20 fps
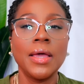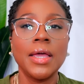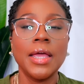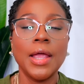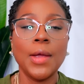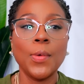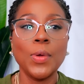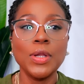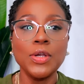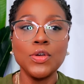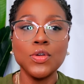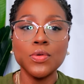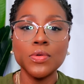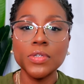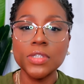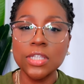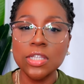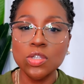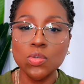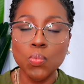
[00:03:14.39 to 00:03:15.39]
It
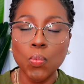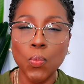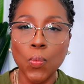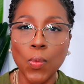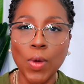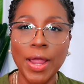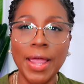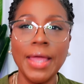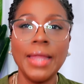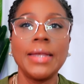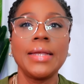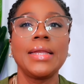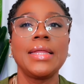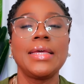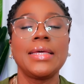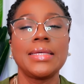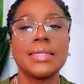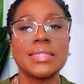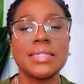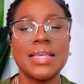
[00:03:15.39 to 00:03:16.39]
reduces
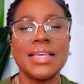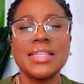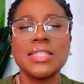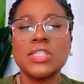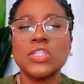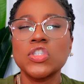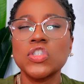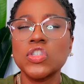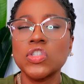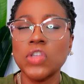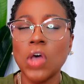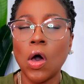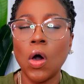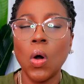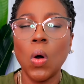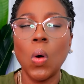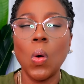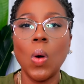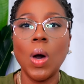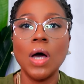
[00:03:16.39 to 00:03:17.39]
redness. It's
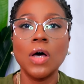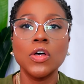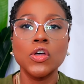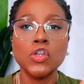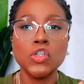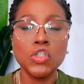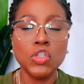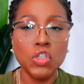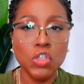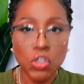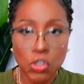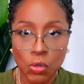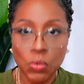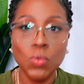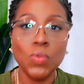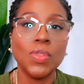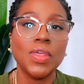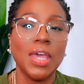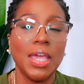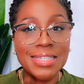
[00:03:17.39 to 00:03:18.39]
so
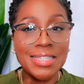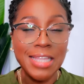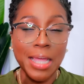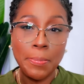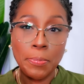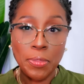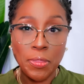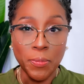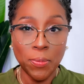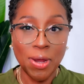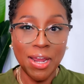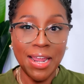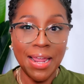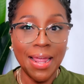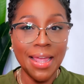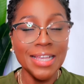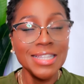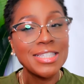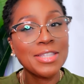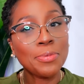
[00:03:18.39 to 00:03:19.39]
soothing. Step
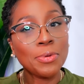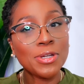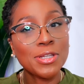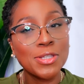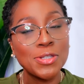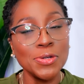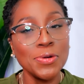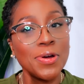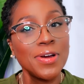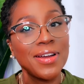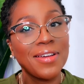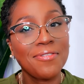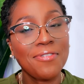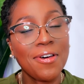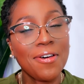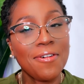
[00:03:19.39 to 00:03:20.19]
3 is the restorative